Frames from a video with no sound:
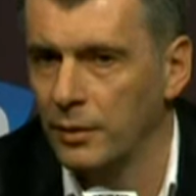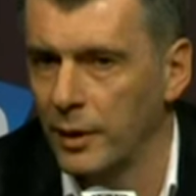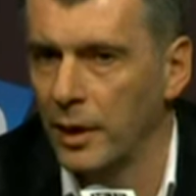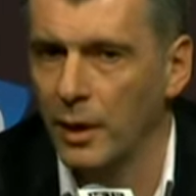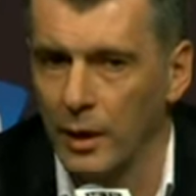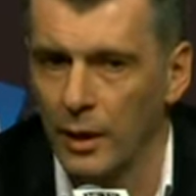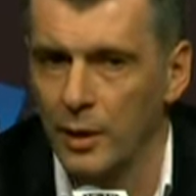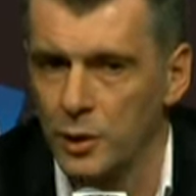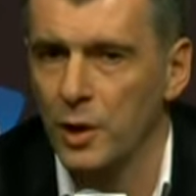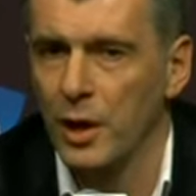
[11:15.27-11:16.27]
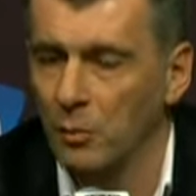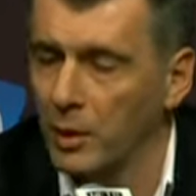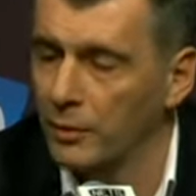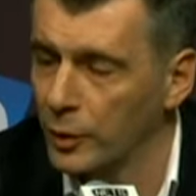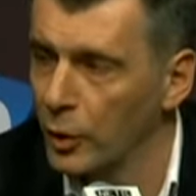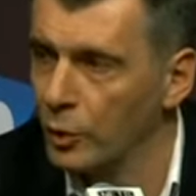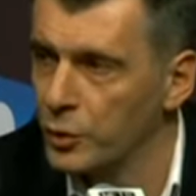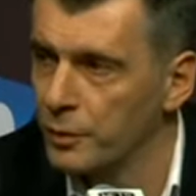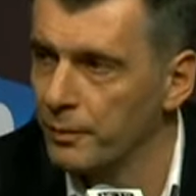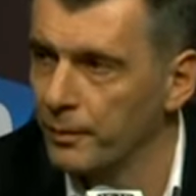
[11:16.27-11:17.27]
the G M and the
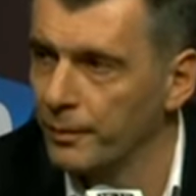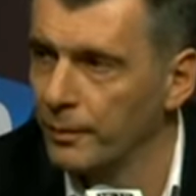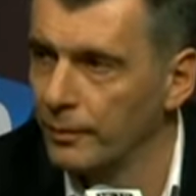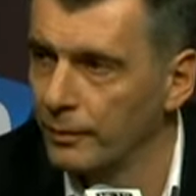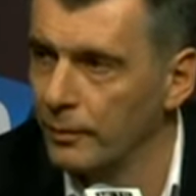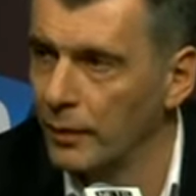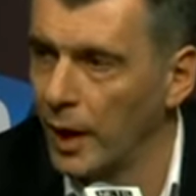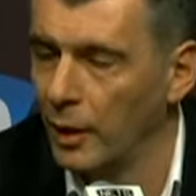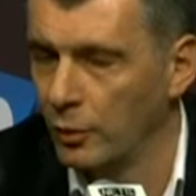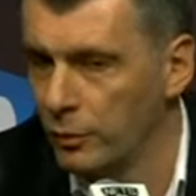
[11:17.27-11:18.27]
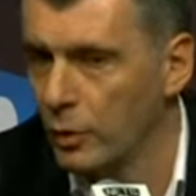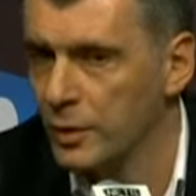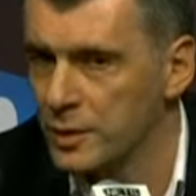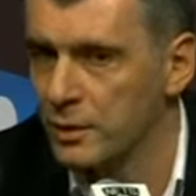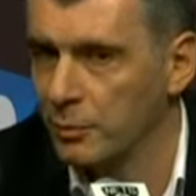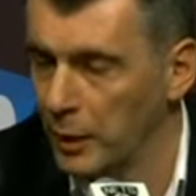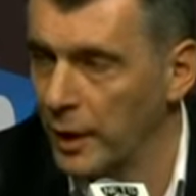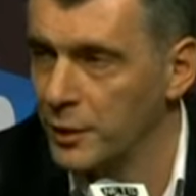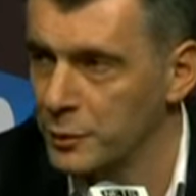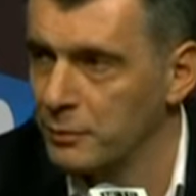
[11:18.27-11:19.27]
coach, and of course
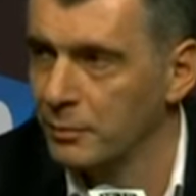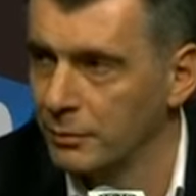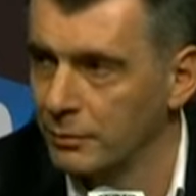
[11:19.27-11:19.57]
players.